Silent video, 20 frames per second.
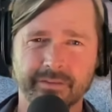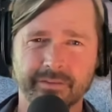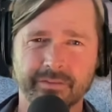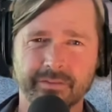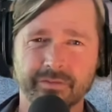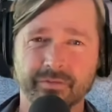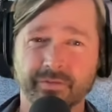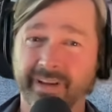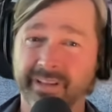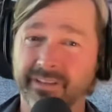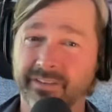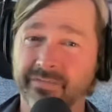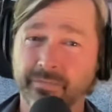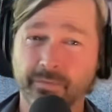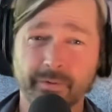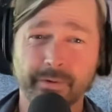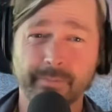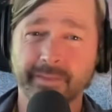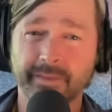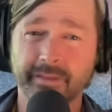
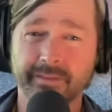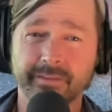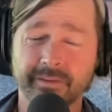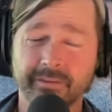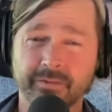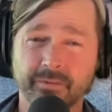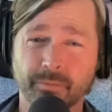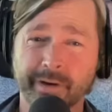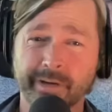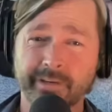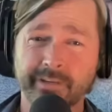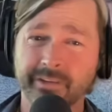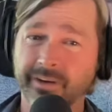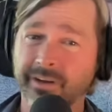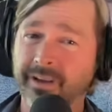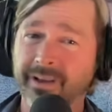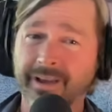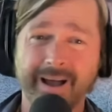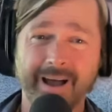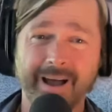transform this situation.
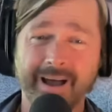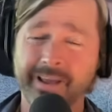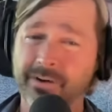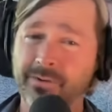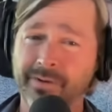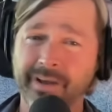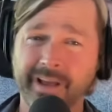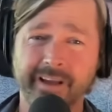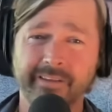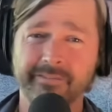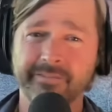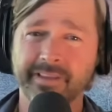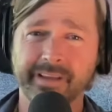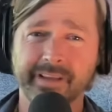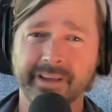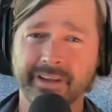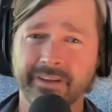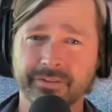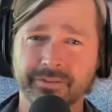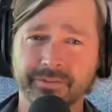I don't have
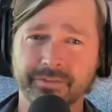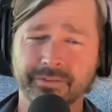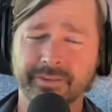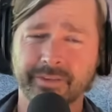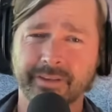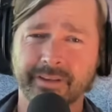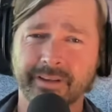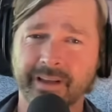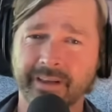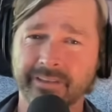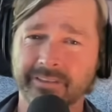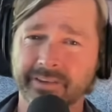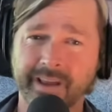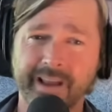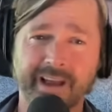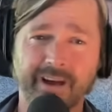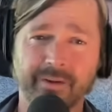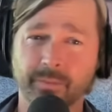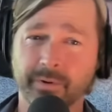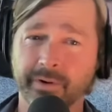the answers as to
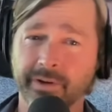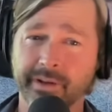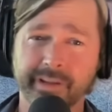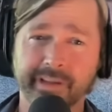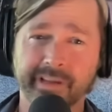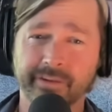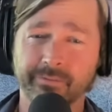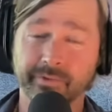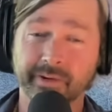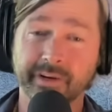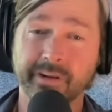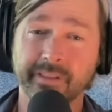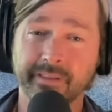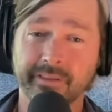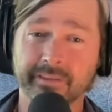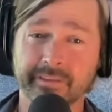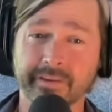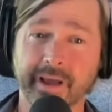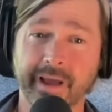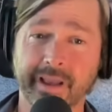how we're going to get rid of
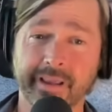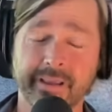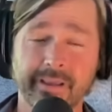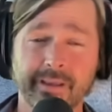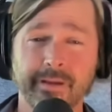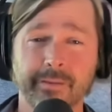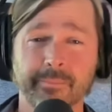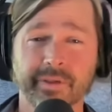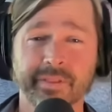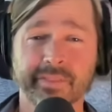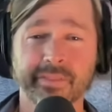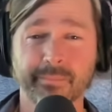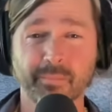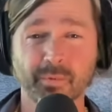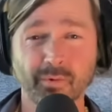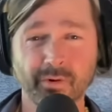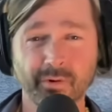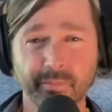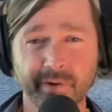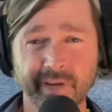this guy, but the
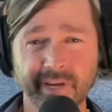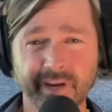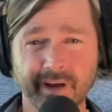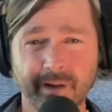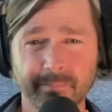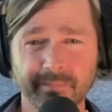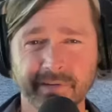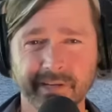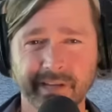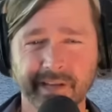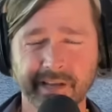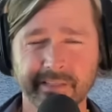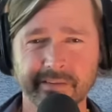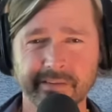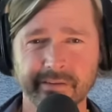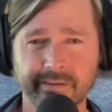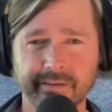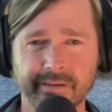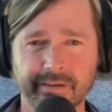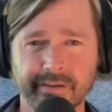more we come
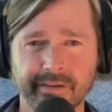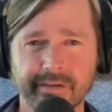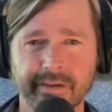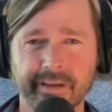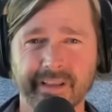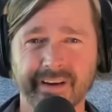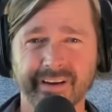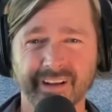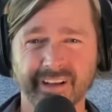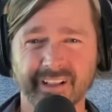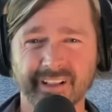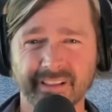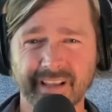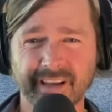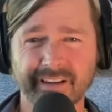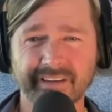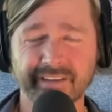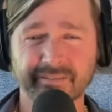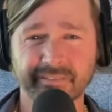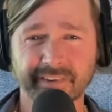together in a
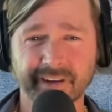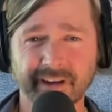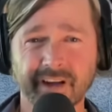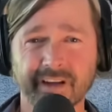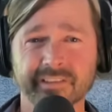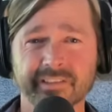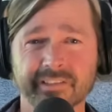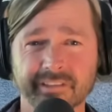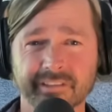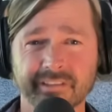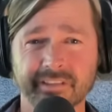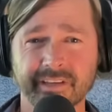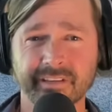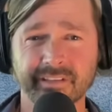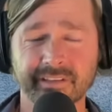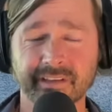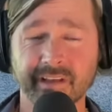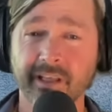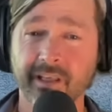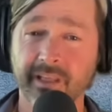collective consciousness,